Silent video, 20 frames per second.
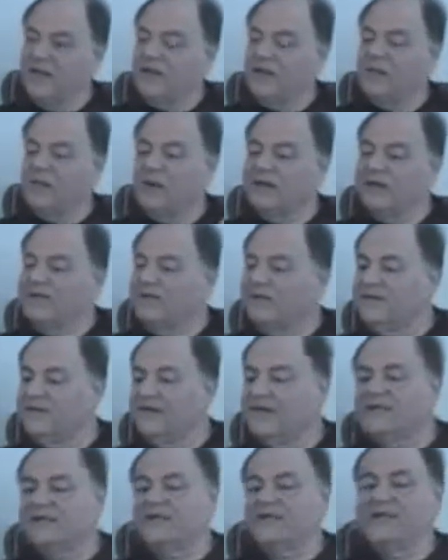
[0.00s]
Now, one of the
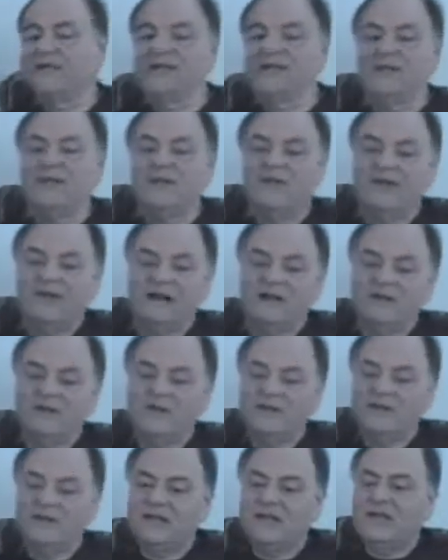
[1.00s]
things that they've
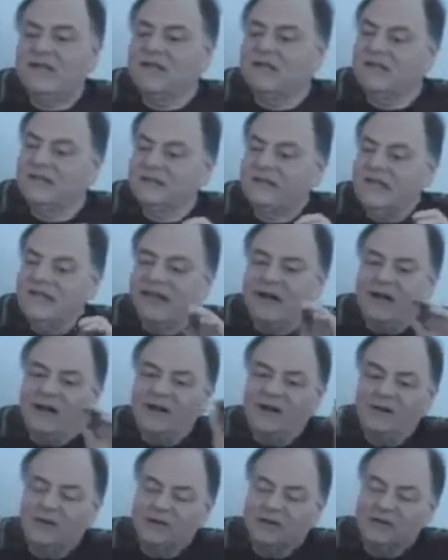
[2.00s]
allowed to leak
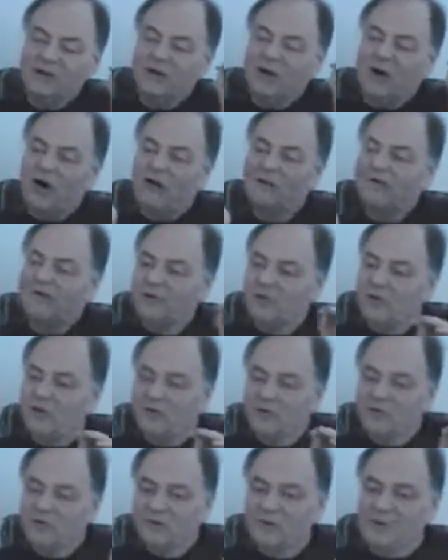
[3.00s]
out every so often
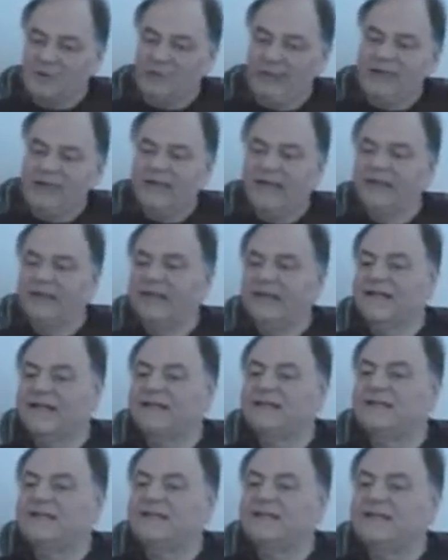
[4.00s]
over the millennia
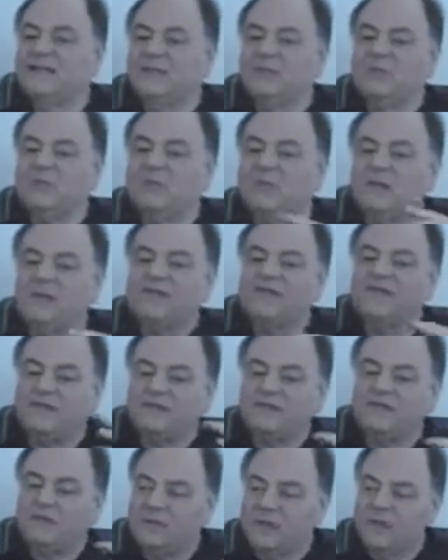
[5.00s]
is a little bit of
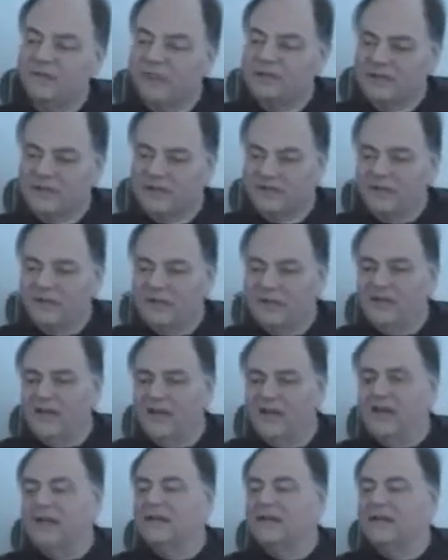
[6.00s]
information.
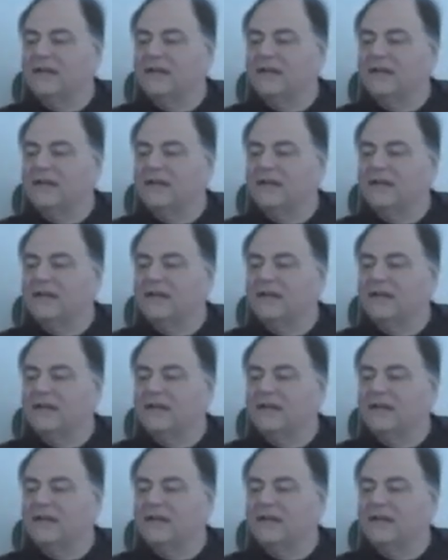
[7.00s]
A